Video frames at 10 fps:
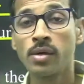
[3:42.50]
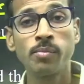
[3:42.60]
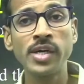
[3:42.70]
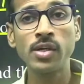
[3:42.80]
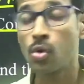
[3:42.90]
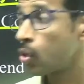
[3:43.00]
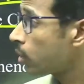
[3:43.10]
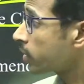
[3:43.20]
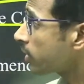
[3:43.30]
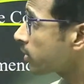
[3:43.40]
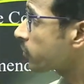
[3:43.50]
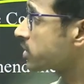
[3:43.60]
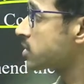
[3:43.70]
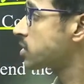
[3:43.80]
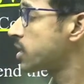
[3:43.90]
But Golaknath
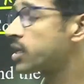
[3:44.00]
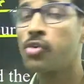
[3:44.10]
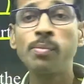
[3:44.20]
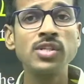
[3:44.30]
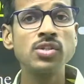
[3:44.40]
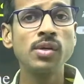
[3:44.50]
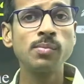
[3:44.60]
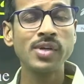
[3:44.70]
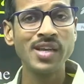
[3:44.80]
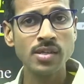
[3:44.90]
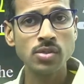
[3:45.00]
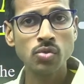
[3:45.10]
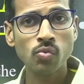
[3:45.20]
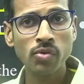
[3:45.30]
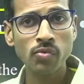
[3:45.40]
versus State of Punjab case,
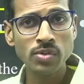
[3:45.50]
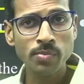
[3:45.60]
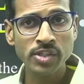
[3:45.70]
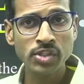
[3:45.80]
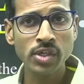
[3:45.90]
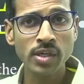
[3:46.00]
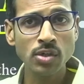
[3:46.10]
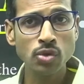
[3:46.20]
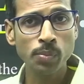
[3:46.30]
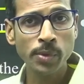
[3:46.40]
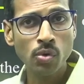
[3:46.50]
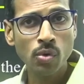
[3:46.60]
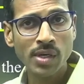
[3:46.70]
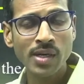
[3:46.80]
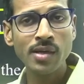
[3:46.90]
what was mentioned here? Supreme
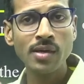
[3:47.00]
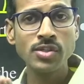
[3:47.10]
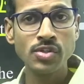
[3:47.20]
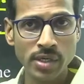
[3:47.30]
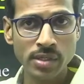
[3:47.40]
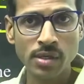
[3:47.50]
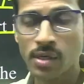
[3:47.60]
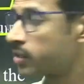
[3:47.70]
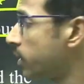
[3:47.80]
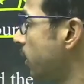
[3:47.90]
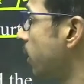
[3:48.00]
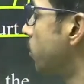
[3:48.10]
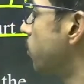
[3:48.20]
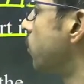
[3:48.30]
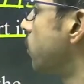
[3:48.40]
Court clearly stated that here.
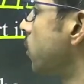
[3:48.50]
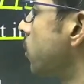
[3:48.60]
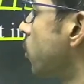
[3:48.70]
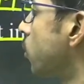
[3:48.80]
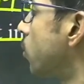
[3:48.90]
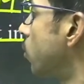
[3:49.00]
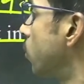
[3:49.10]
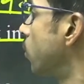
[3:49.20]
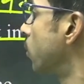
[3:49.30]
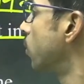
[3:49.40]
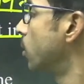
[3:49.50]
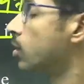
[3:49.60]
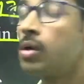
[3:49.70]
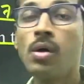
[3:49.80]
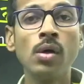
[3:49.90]
So
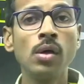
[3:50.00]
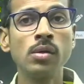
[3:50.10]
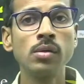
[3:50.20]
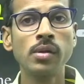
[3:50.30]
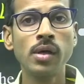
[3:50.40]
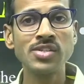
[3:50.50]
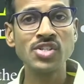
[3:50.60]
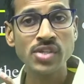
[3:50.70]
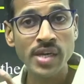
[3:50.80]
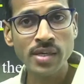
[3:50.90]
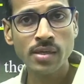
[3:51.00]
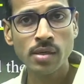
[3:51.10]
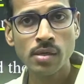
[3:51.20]
the state